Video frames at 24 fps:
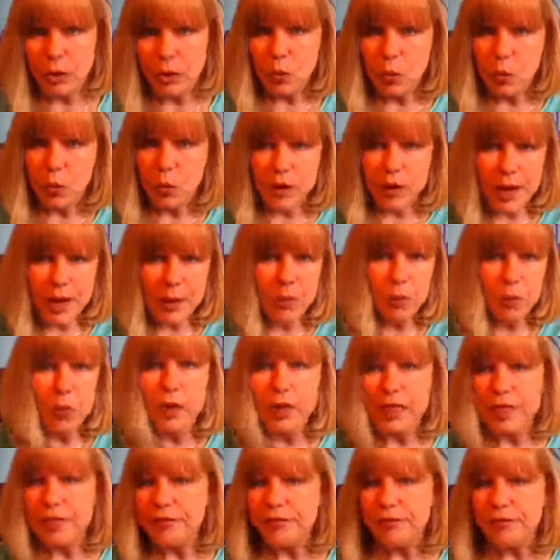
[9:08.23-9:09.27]
when I'm
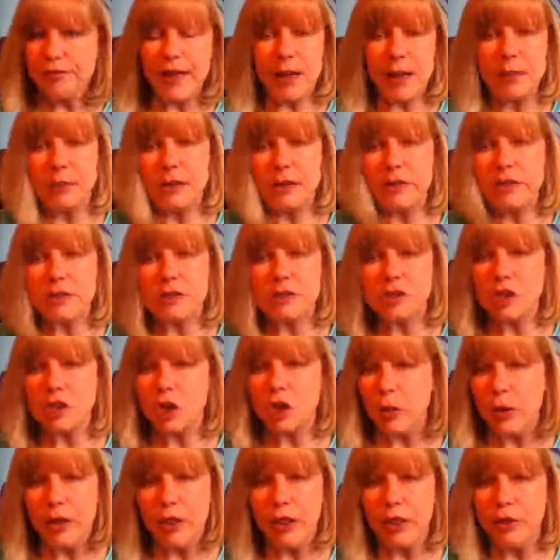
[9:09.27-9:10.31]
with a family that's
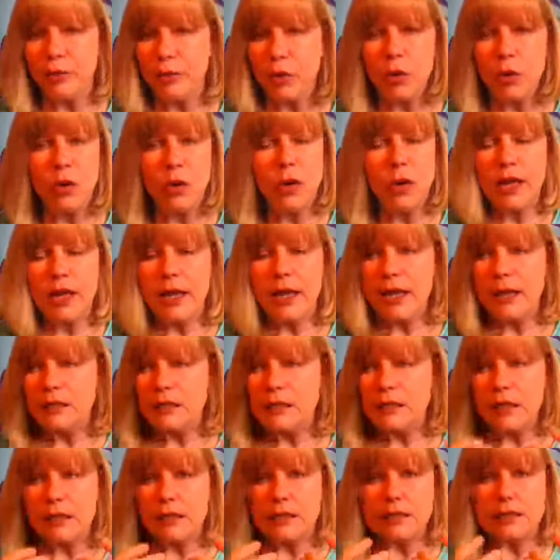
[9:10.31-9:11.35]
going through
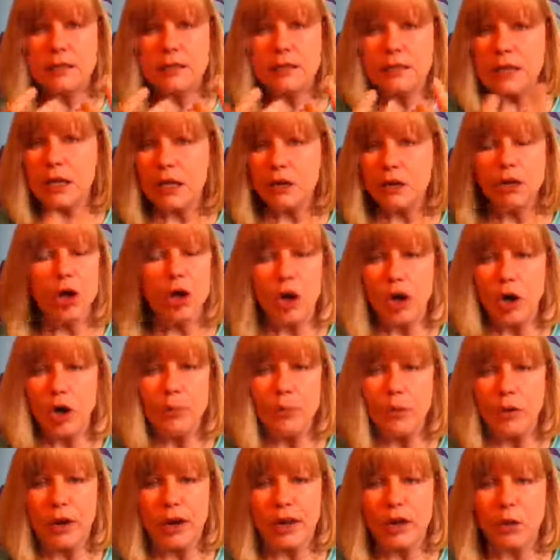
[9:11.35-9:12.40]
a sudden
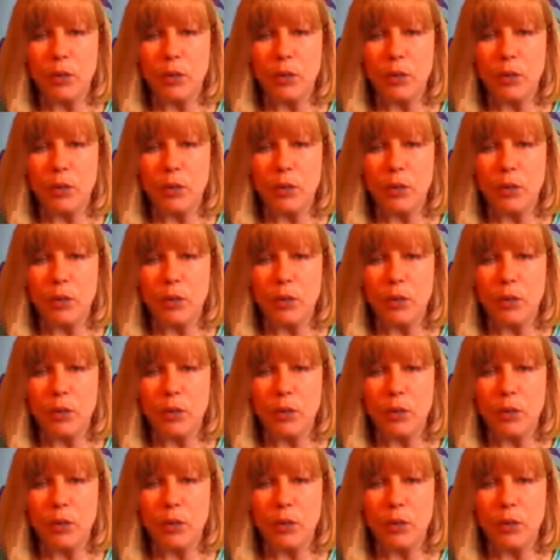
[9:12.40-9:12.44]
heartbreak,